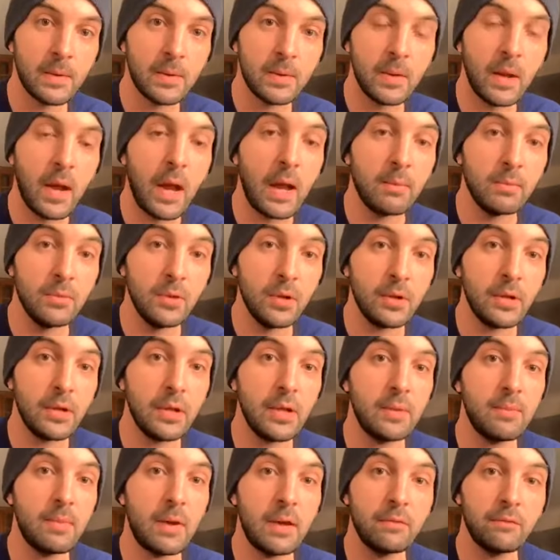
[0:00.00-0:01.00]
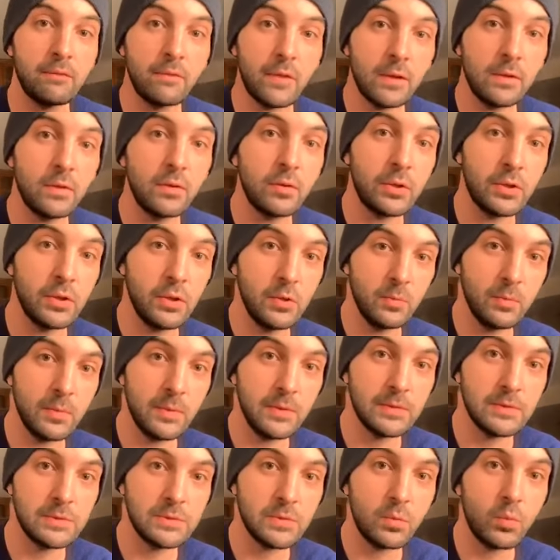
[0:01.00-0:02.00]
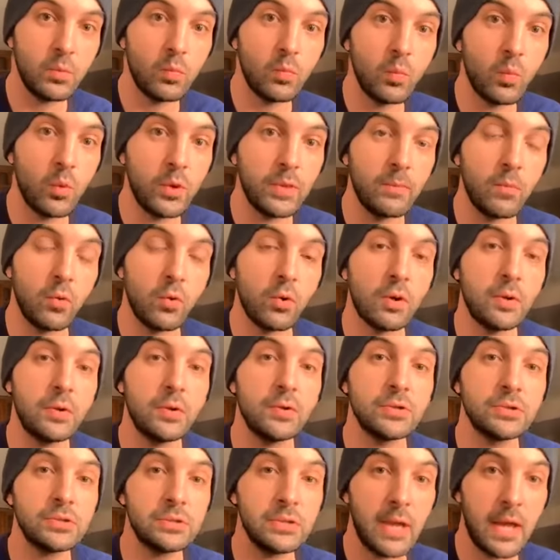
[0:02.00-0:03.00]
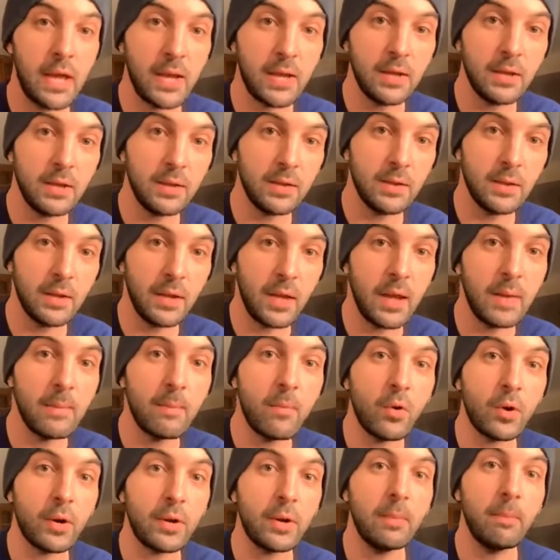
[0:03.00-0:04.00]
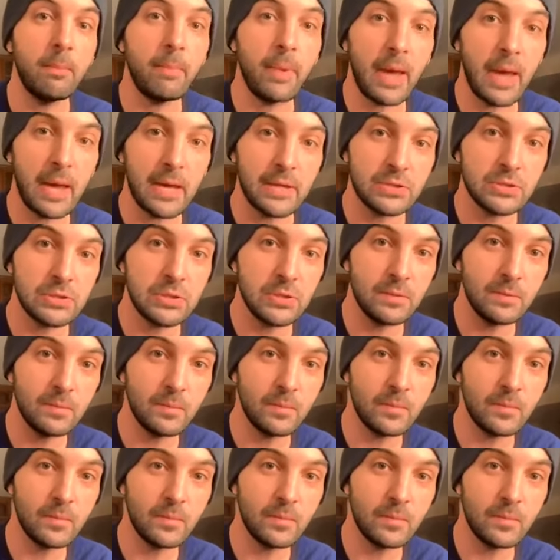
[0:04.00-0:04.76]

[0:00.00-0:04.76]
I'm looking at my fellow humans with more understanding and more compassion.